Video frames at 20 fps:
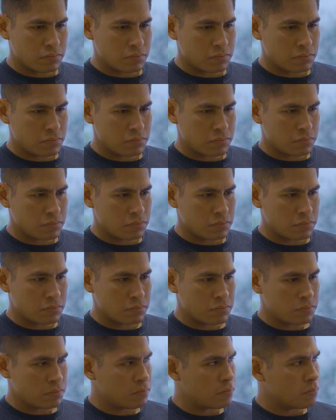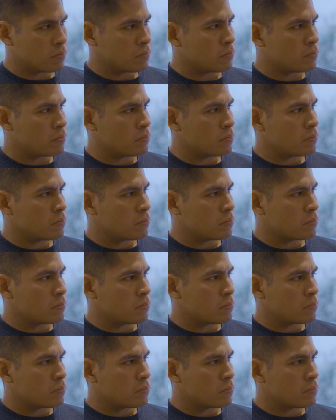
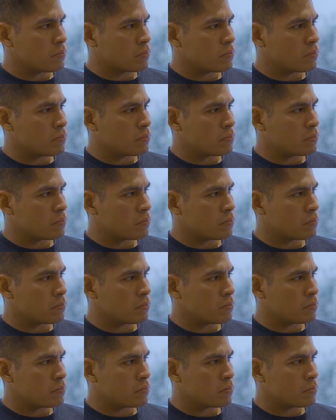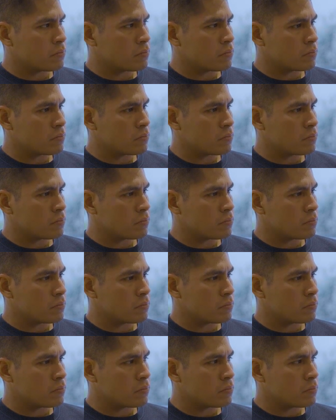
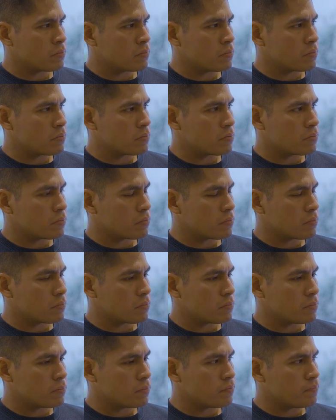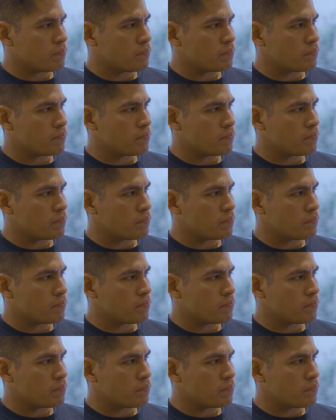The person shown says nothing.